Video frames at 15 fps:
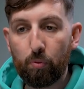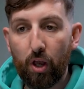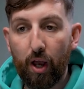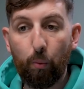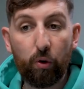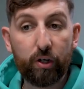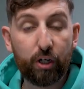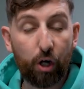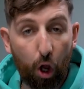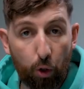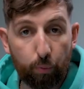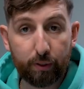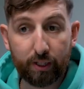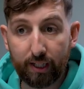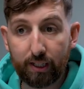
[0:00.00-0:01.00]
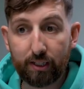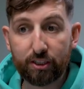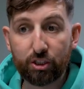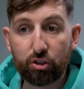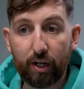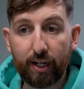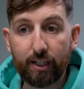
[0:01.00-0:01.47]
and we're gonna open
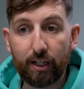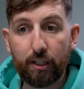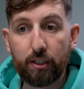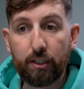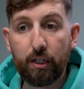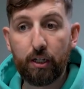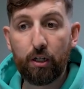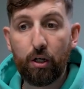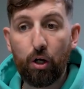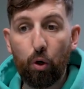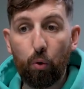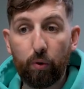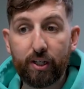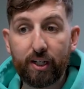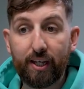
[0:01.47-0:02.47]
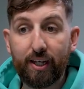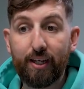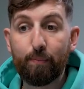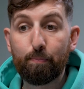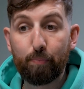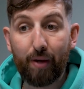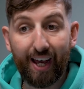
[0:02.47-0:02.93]
Illustrator. We're gonna
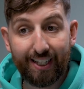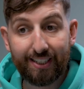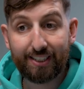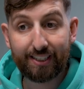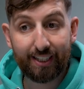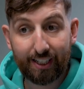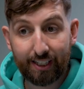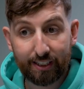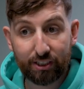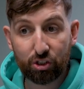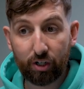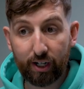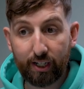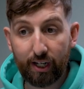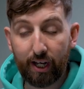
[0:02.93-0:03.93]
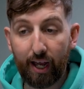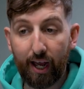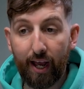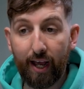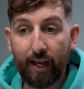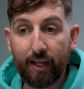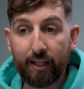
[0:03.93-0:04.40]
hit paste in Illustrator
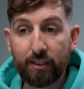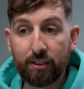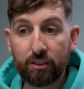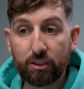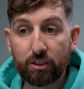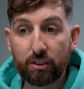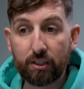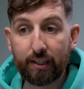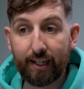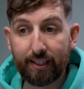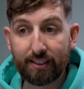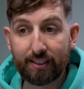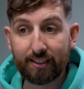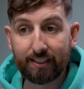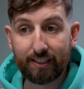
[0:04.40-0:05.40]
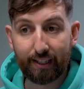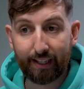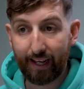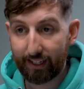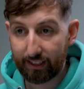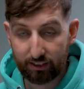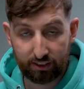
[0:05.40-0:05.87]
and let's
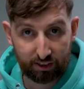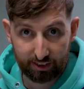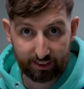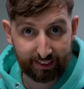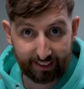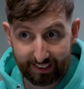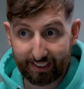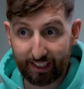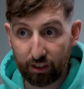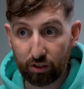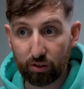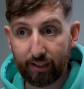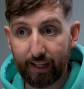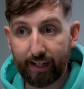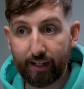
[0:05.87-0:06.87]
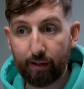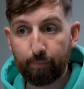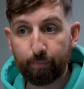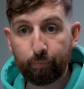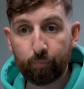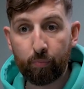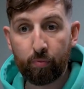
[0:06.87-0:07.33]
select just a single letter.
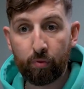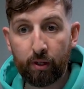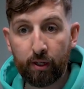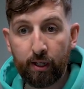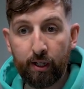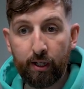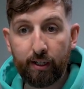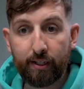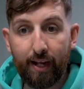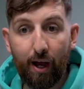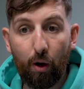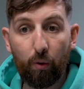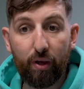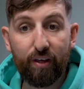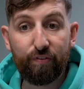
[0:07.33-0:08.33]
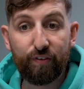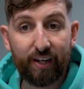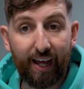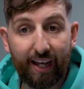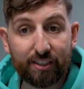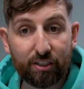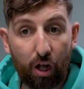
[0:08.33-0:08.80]
Now, if it
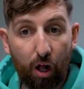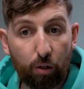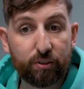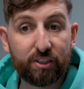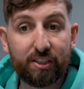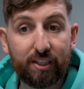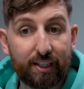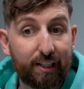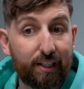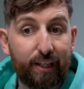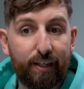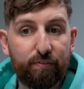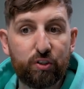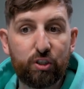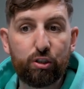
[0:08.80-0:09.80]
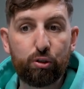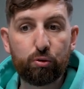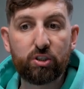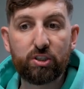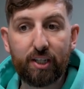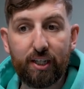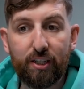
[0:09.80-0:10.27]
has alternate glyphs, you'll
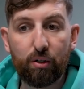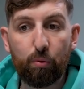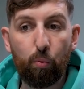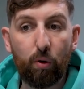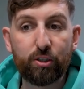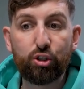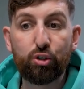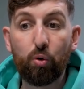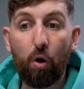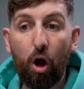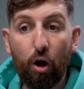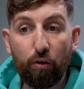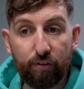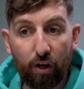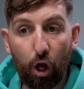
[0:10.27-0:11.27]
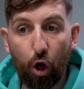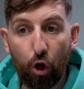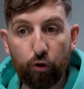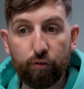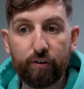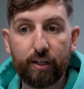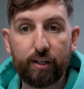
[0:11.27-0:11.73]
see them once you hover
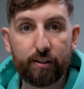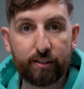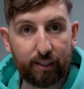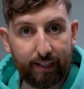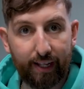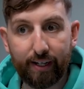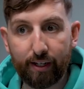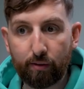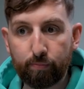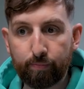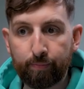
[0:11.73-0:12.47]
over the letter.